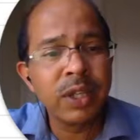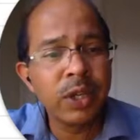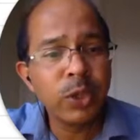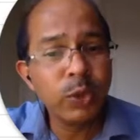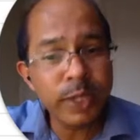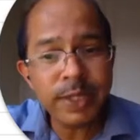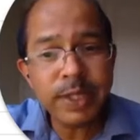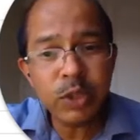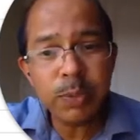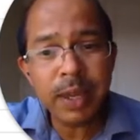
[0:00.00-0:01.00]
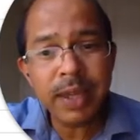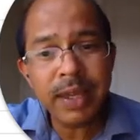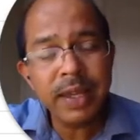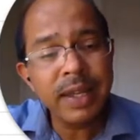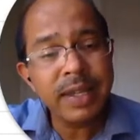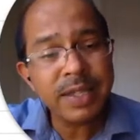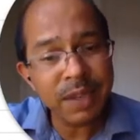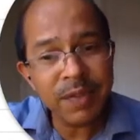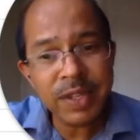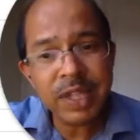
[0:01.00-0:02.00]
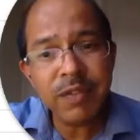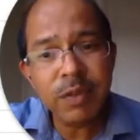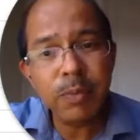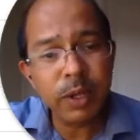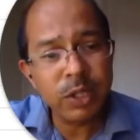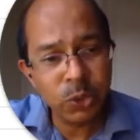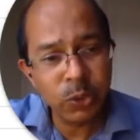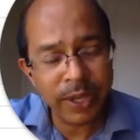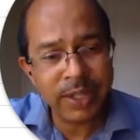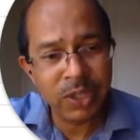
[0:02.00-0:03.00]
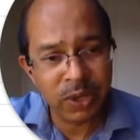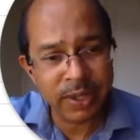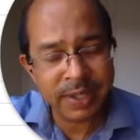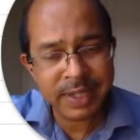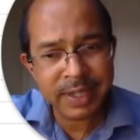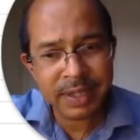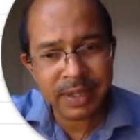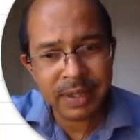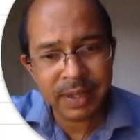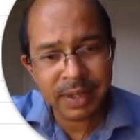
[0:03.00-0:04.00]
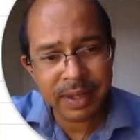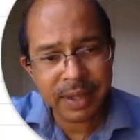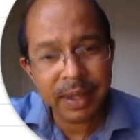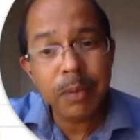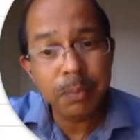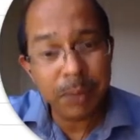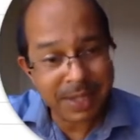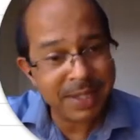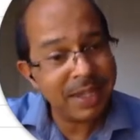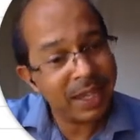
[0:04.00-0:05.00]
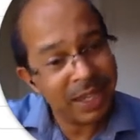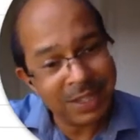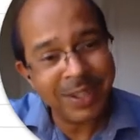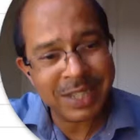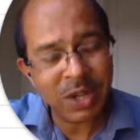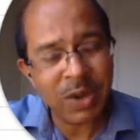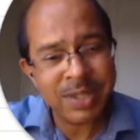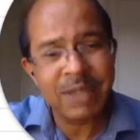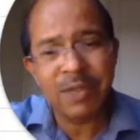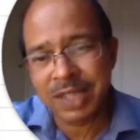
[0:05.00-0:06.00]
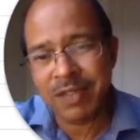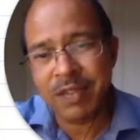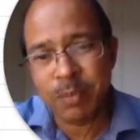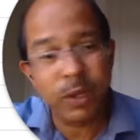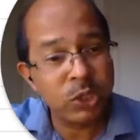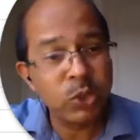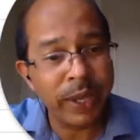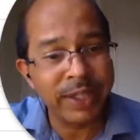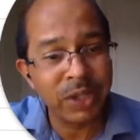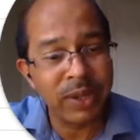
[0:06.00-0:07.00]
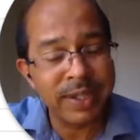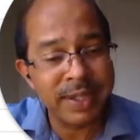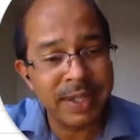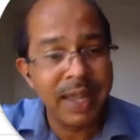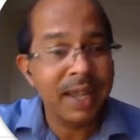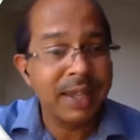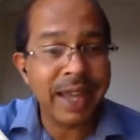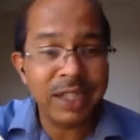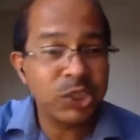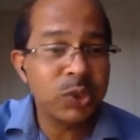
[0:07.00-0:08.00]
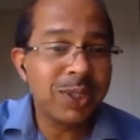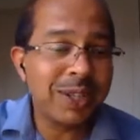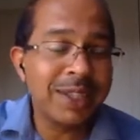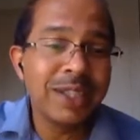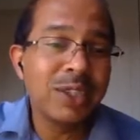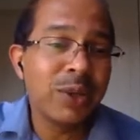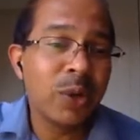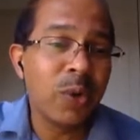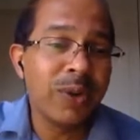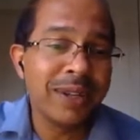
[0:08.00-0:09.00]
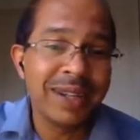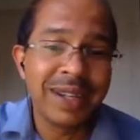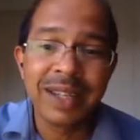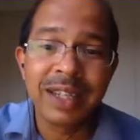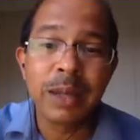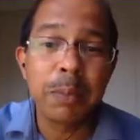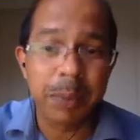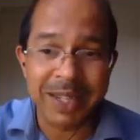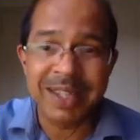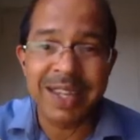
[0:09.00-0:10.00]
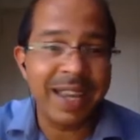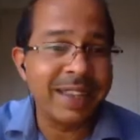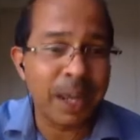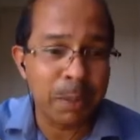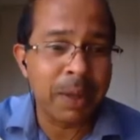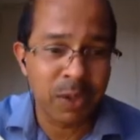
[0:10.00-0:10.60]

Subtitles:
You just need to pay $77.28 plus the interest on $77.28. That should clear your loan completely in that month